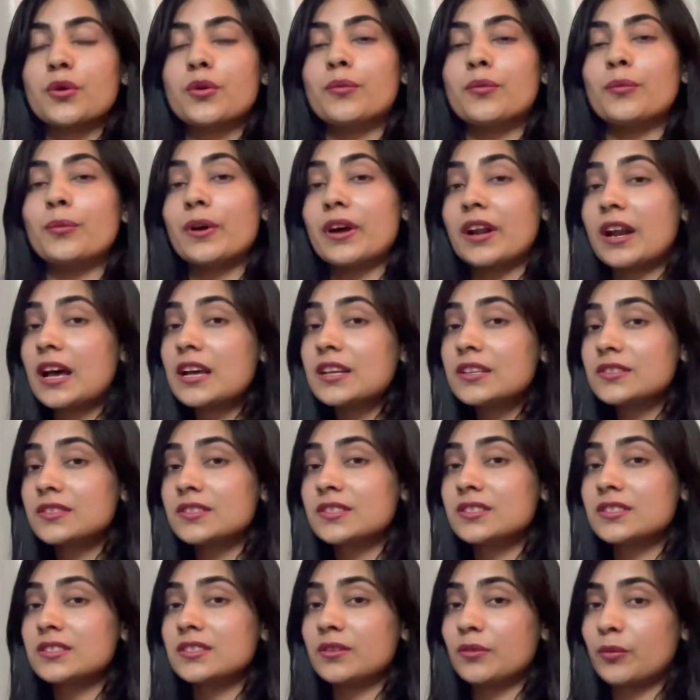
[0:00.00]

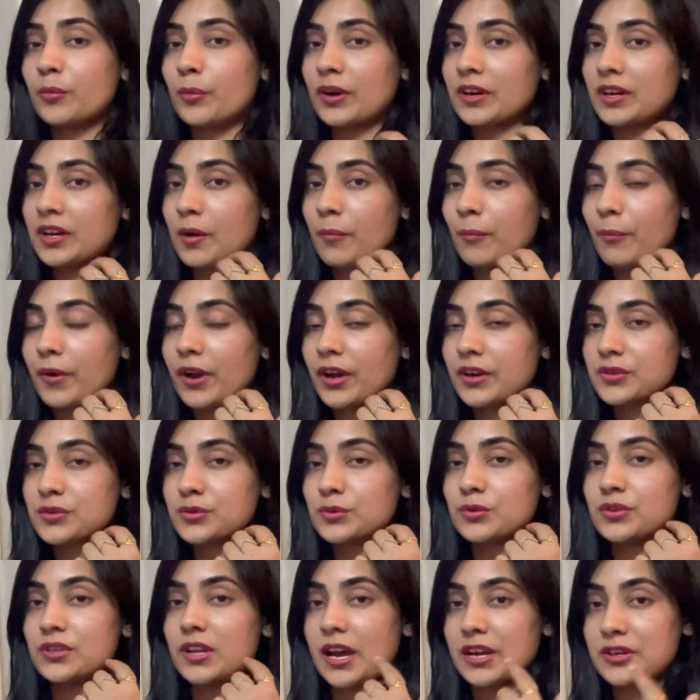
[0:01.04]
Whereas when compared to
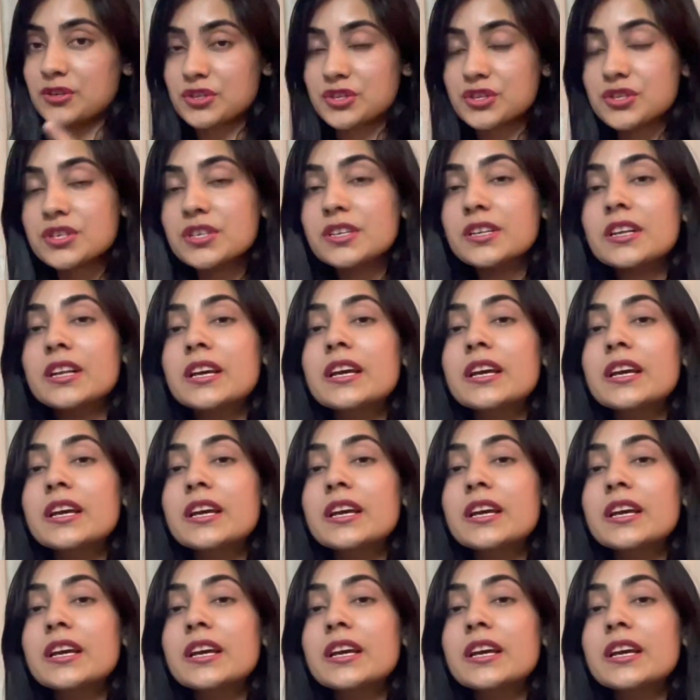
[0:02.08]
digestion,